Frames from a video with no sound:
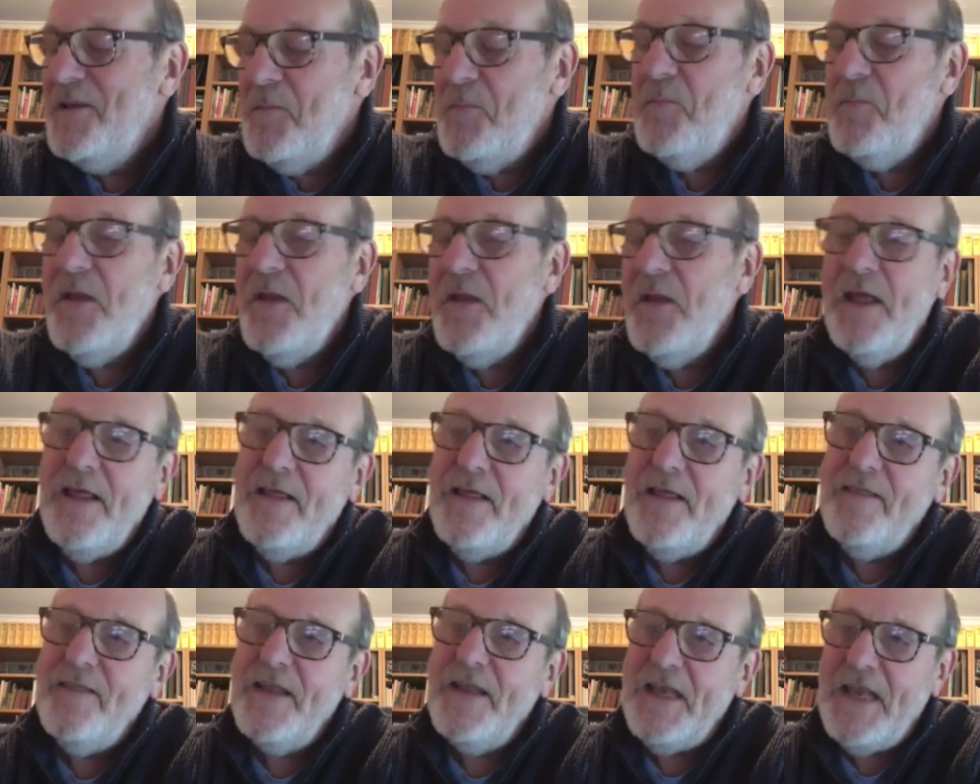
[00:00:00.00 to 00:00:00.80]

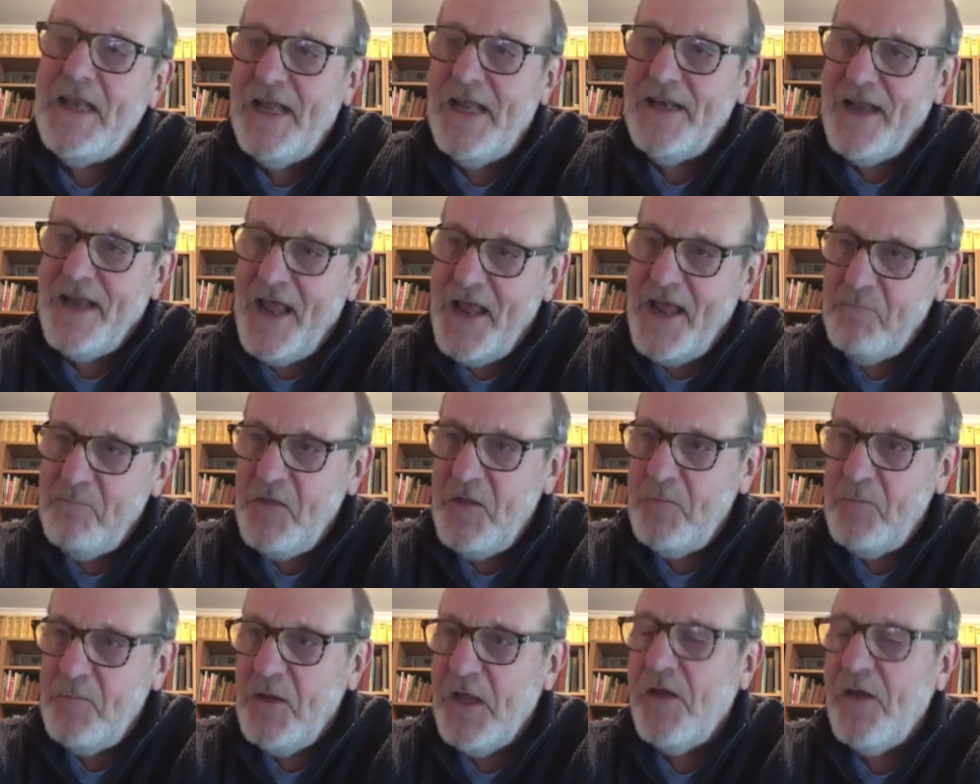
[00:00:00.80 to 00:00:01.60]
being the nickname
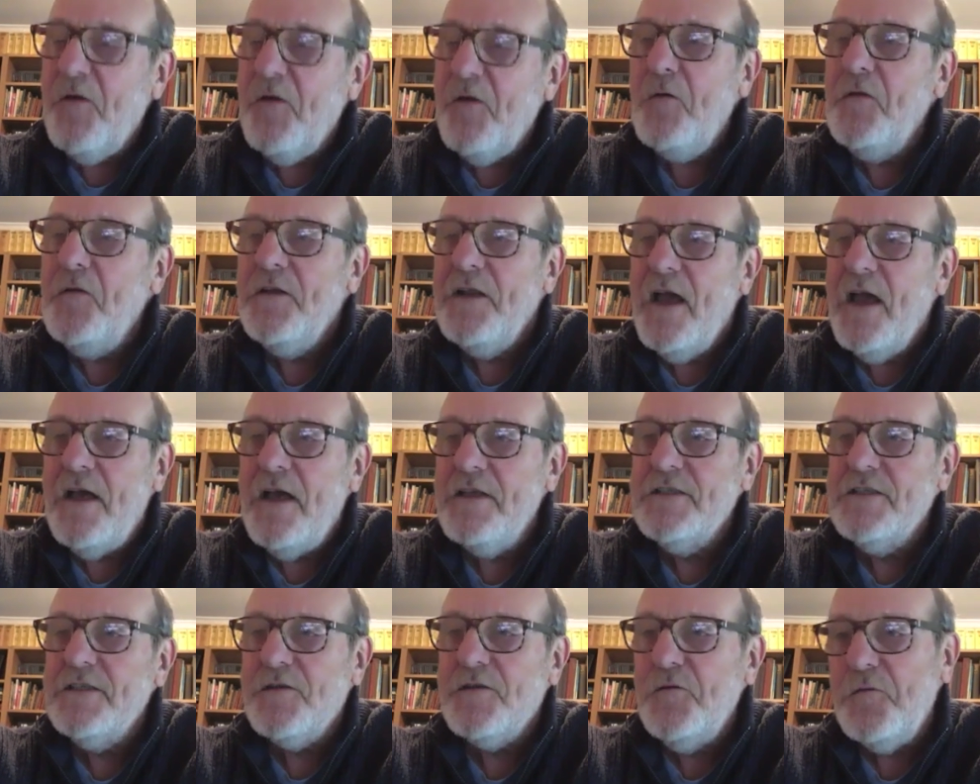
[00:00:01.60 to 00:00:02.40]
that we called our
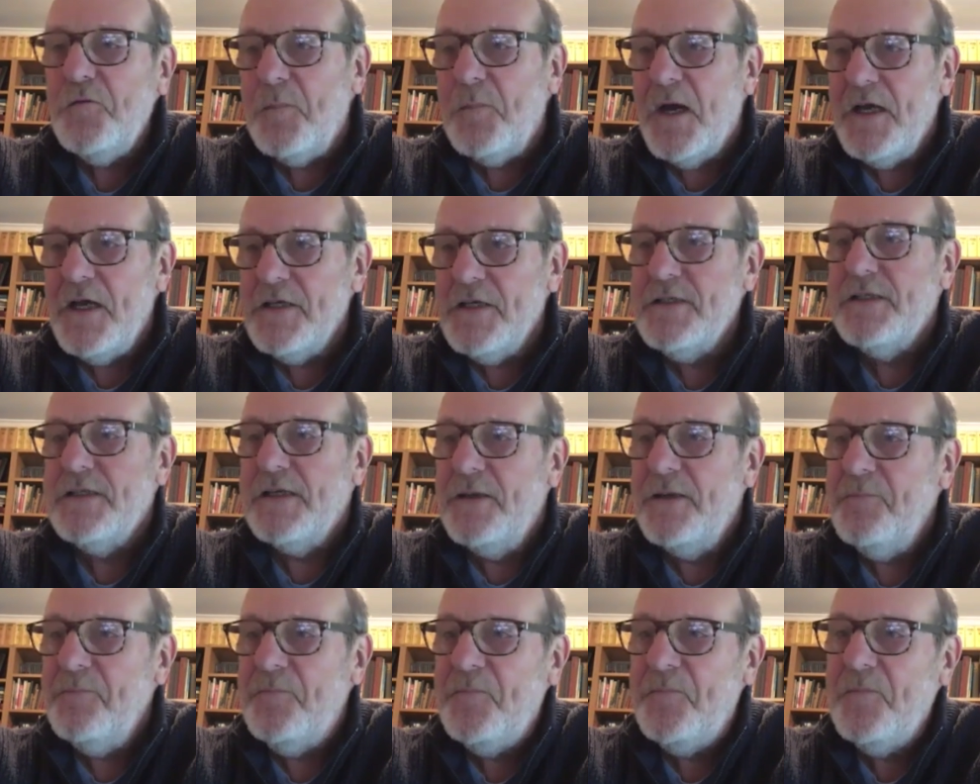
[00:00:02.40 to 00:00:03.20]

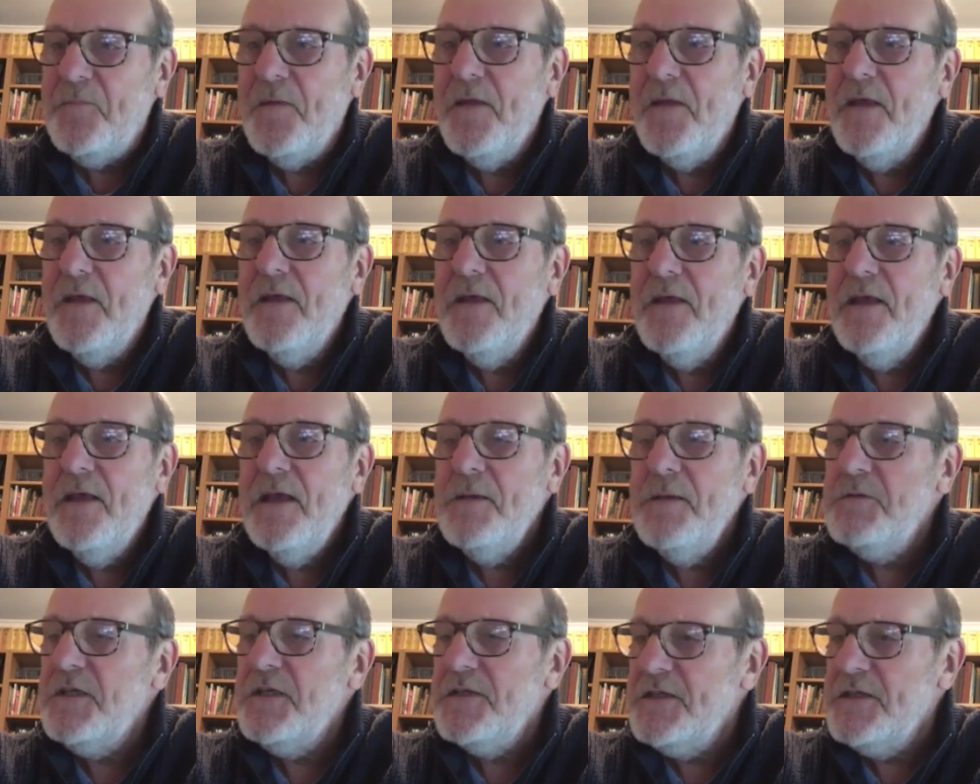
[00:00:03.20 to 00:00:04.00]
schoolmaster. It
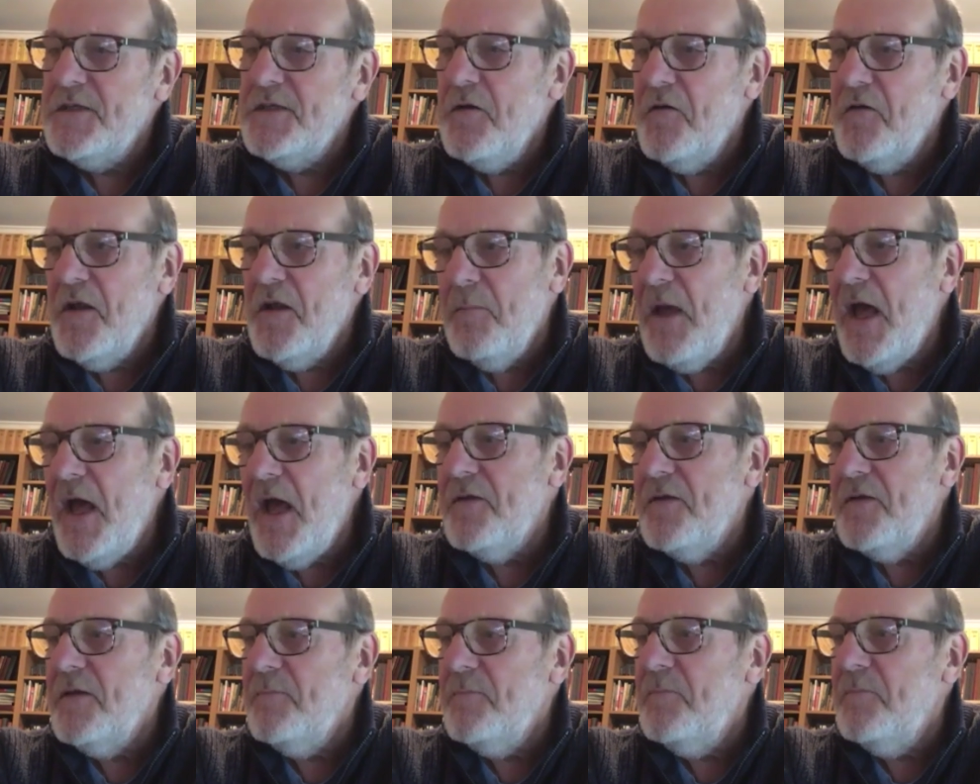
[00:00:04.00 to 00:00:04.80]
was a story about a